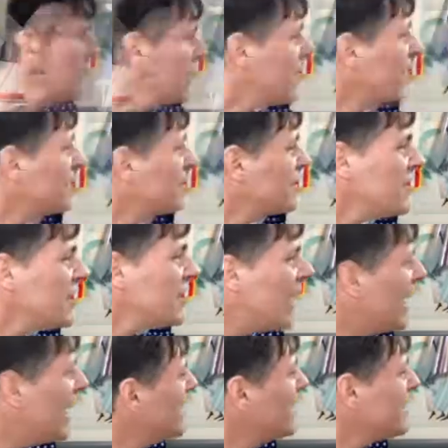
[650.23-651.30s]
That's a
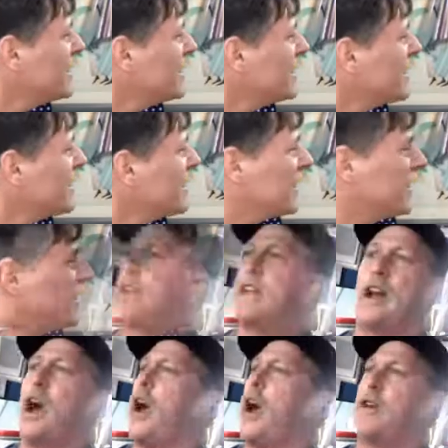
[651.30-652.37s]
lie. And the
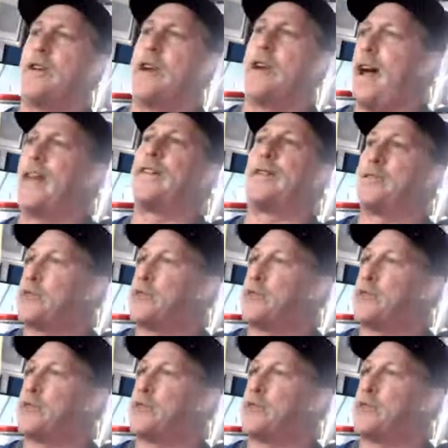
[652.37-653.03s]
devil's a liar.